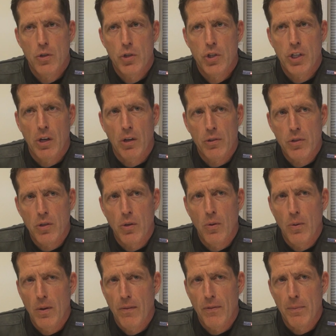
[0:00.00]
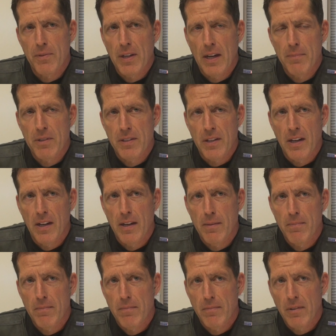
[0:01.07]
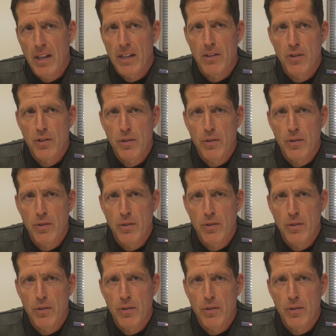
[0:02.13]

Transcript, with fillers: She also, from time to time, likes